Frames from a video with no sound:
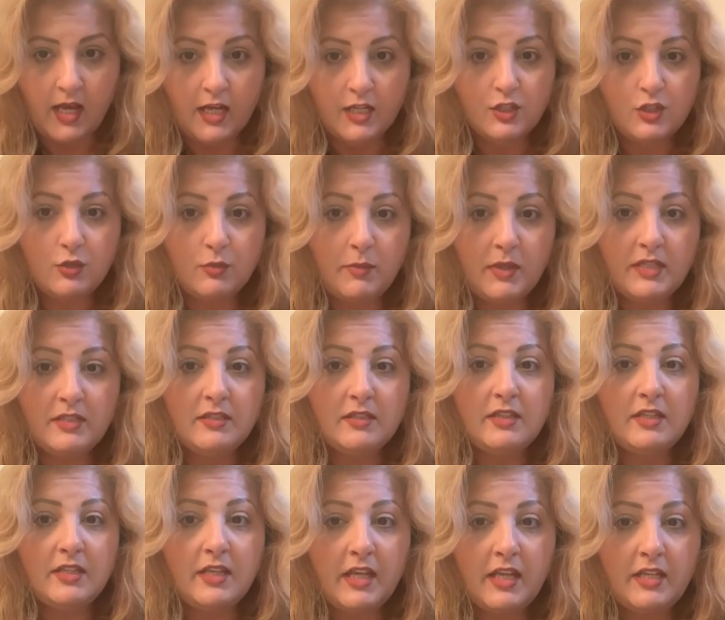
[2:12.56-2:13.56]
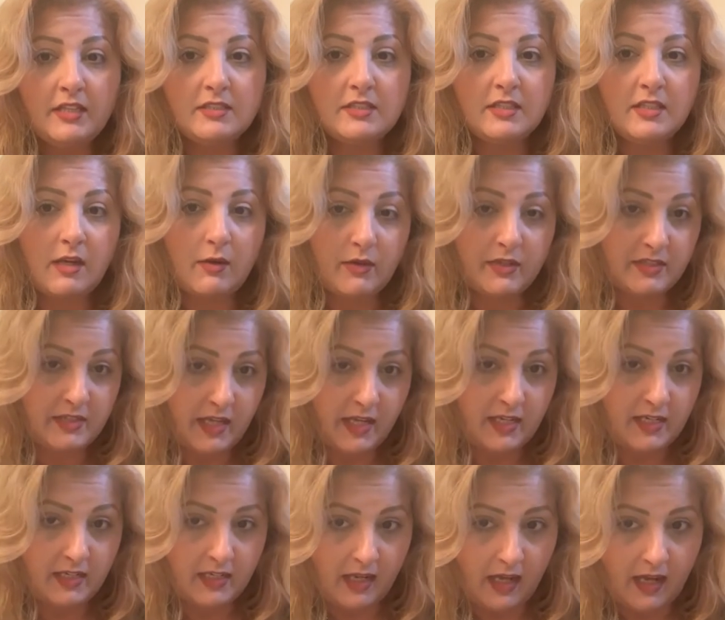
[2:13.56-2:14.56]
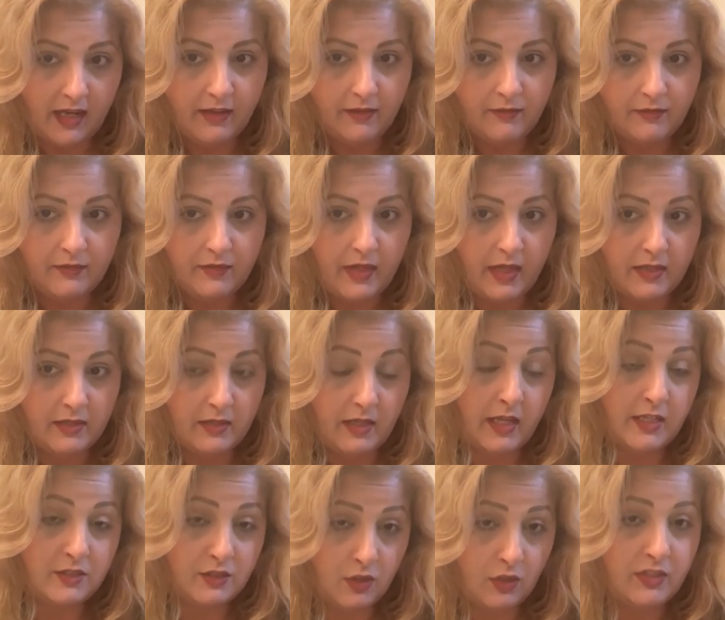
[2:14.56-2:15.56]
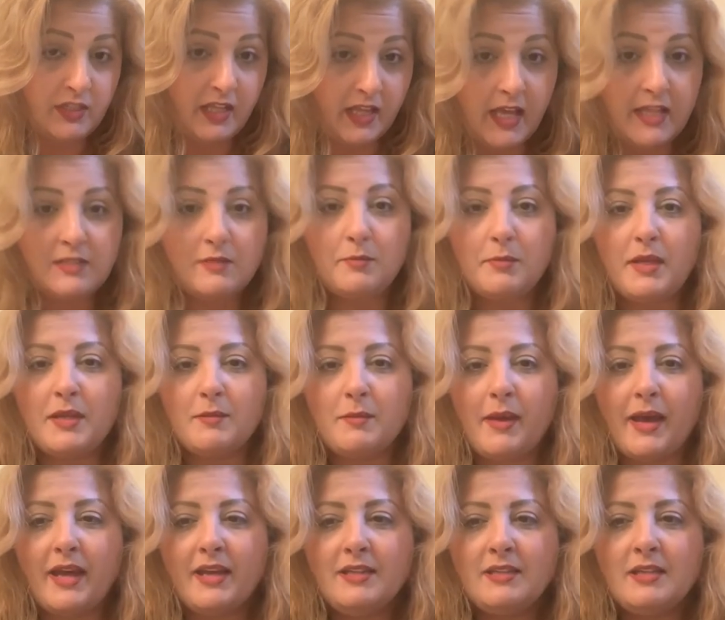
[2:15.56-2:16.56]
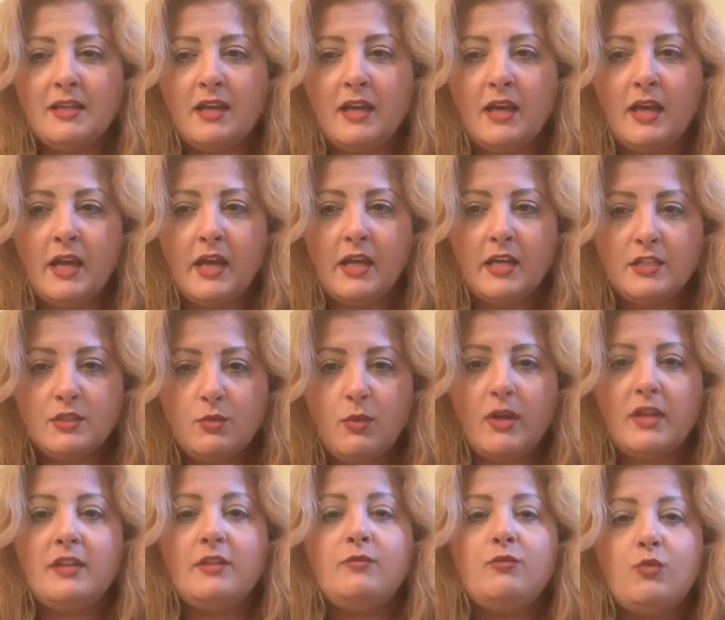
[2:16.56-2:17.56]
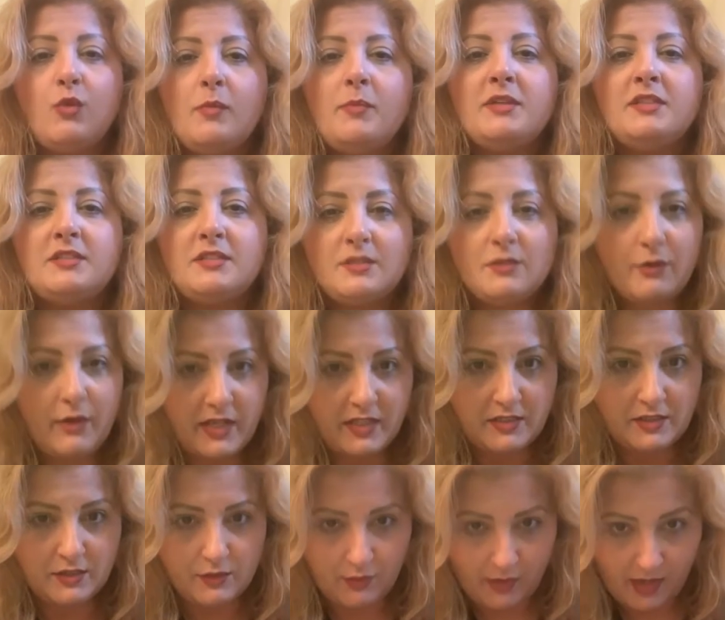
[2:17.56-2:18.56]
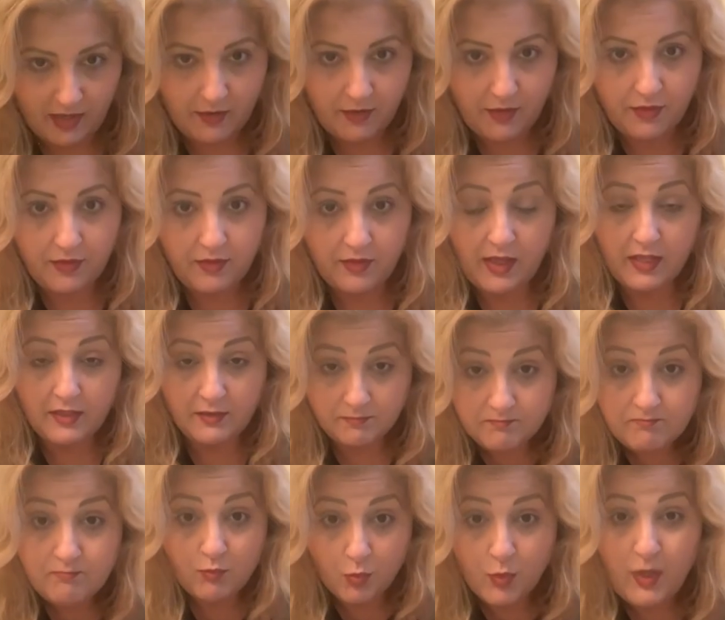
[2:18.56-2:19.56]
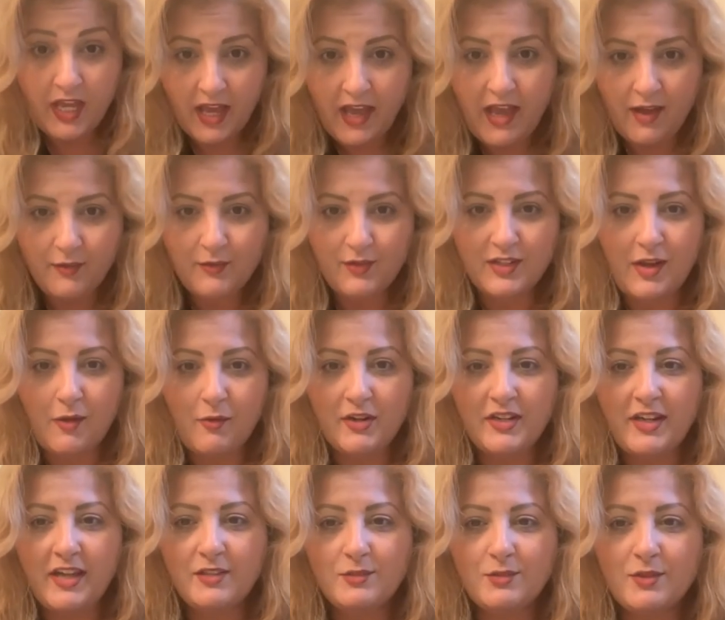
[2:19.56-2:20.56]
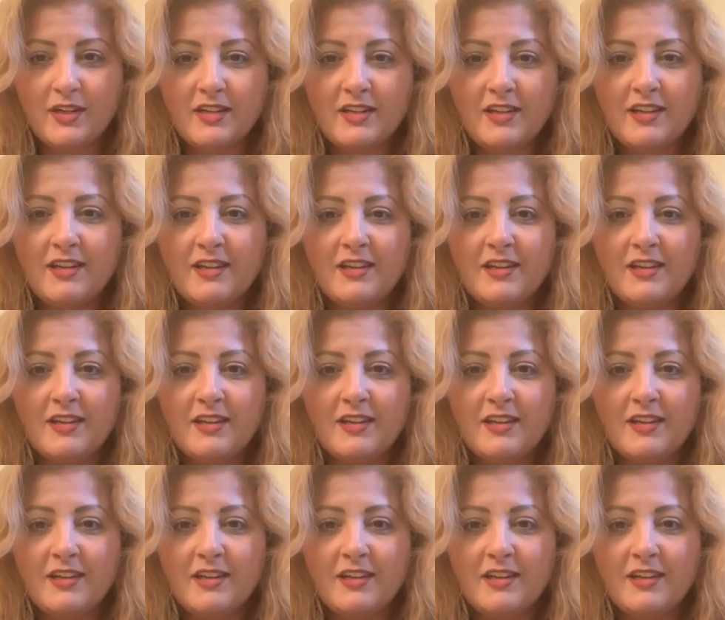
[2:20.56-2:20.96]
to meet the needs in our daily life that has not yet been met is one of women's great strengths that we have in our network.